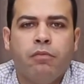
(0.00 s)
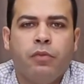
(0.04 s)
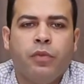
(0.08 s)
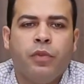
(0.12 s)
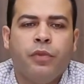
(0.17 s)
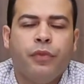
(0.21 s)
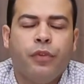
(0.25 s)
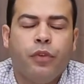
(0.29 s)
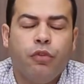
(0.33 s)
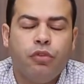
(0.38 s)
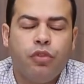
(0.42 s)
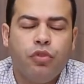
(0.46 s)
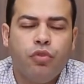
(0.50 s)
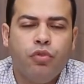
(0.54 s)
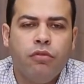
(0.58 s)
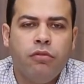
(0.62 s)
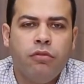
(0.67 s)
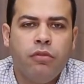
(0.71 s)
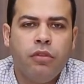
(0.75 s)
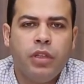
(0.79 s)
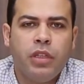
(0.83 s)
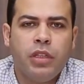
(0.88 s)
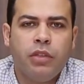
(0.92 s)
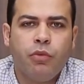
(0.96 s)
For
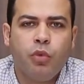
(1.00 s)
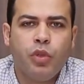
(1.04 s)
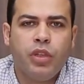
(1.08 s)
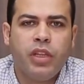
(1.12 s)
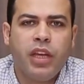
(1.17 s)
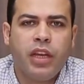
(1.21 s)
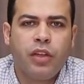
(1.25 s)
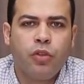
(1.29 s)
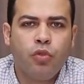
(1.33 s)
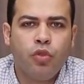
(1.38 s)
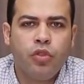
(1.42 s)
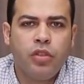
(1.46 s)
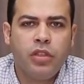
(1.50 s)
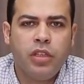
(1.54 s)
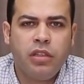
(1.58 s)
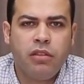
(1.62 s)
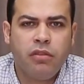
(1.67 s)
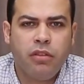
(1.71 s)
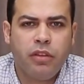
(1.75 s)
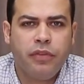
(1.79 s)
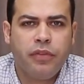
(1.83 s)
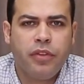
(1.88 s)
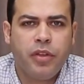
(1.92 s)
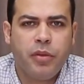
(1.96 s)
sure, we diagnose
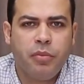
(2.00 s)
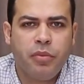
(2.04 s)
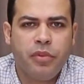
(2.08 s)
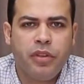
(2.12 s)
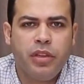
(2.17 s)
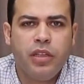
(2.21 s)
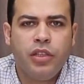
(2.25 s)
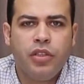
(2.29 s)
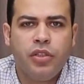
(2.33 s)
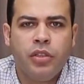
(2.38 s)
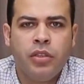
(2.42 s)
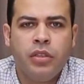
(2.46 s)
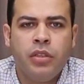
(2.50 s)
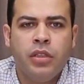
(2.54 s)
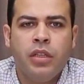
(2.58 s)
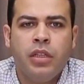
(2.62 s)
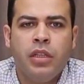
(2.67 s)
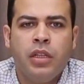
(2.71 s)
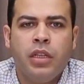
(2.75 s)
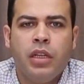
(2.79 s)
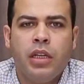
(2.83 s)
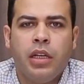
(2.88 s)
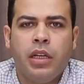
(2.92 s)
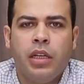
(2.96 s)
atrial fibrillation
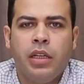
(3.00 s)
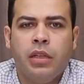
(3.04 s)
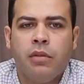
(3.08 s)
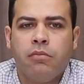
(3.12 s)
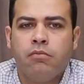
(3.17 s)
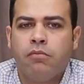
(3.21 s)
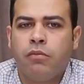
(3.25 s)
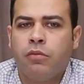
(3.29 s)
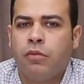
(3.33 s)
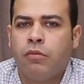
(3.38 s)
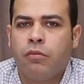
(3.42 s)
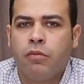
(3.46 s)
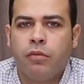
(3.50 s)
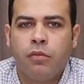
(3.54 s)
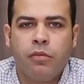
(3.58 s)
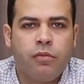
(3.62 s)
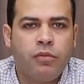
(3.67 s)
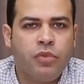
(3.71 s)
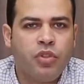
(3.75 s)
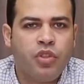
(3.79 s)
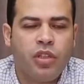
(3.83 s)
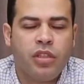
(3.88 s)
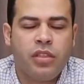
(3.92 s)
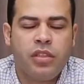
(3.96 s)

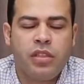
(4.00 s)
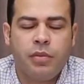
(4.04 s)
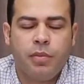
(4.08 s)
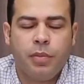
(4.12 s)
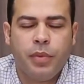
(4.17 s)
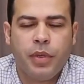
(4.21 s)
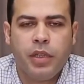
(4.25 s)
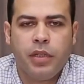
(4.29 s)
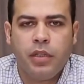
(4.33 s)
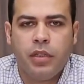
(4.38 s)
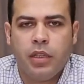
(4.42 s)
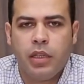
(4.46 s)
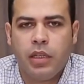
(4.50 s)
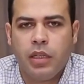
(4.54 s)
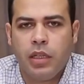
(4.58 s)
just by